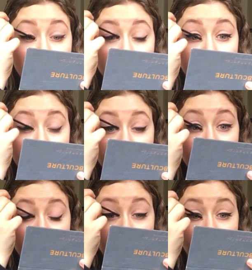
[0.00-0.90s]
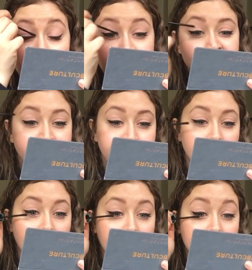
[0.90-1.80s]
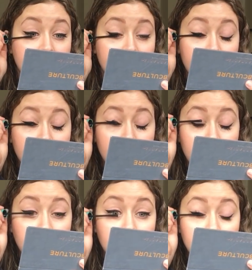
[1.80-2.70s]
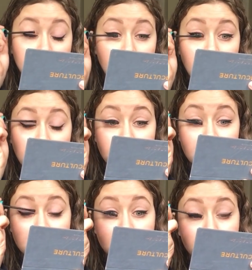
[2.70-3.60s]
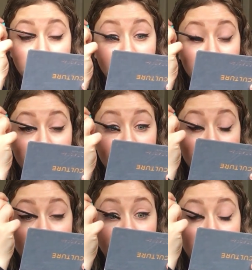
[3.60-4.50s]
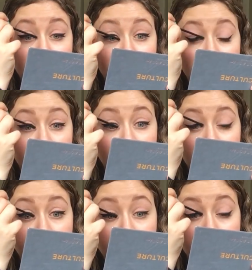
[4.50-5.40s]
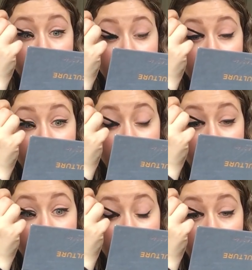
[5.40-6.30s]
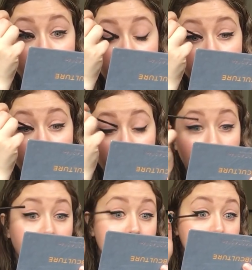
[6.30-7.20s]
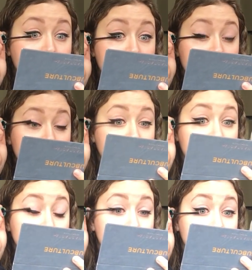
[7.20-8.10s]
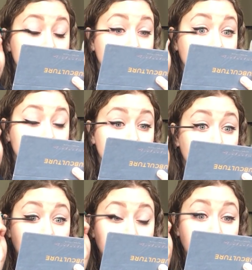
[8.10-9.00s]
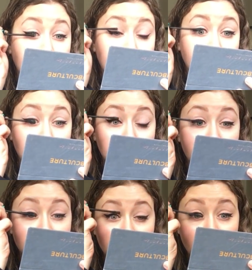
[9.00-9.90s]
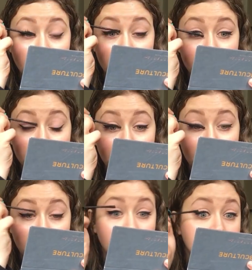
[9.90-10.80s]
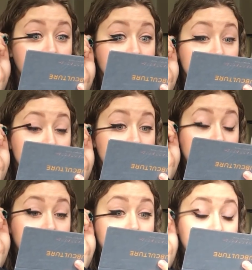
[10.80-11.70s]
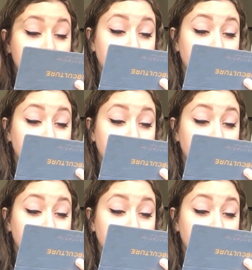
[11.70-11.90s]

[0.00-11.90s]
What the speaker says: This mascara, I like it. It's my favorite mascara that I've used in years. I'm pretty vehemently against wearing high-end mascara just because I don't want to